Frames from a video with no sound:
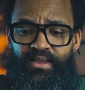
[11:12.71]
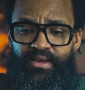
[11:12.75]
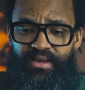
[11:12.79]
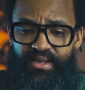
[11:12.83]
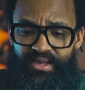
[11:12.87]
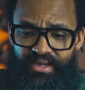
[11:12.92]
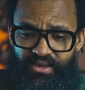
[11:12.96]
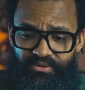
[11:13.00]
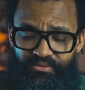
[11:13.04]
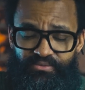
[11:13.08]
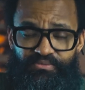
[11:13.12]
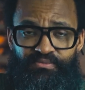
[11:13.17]

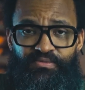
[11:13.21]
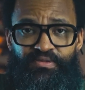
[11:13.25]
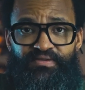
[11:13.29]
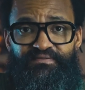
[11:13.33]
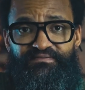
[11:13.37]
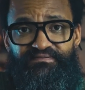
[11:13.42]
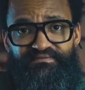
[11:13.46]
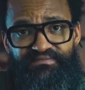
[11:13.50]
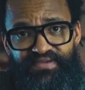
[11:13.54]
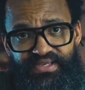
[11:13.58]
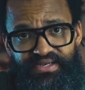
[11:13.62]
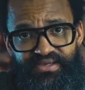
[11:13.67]
Now,
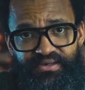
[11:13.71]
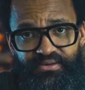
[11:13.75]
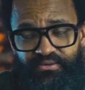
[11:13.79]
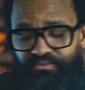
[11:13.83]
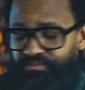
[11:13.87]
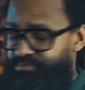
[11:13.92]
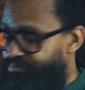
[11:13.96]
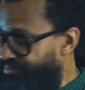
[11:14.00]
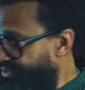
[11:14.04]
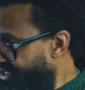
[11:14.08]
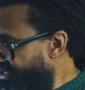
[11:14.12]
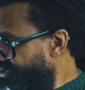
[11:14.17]
video.
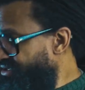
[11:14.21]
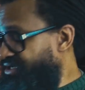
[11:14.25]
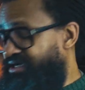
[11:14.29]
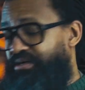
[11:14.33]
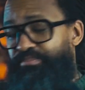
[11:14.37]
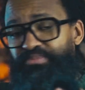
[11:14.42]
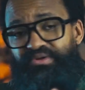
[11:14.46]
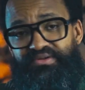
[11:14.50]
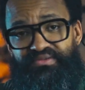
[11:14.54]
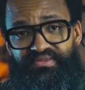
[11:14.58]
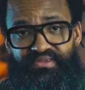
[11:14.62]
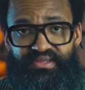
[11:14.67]
There are a
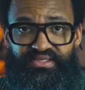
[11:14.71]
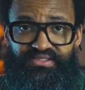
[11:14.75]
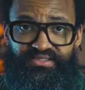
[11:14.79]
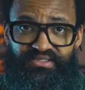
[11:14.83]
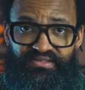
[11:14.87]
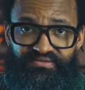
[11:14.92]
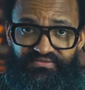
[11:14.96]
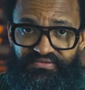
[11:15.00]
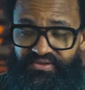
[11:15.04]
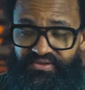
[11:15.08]
couple of things in the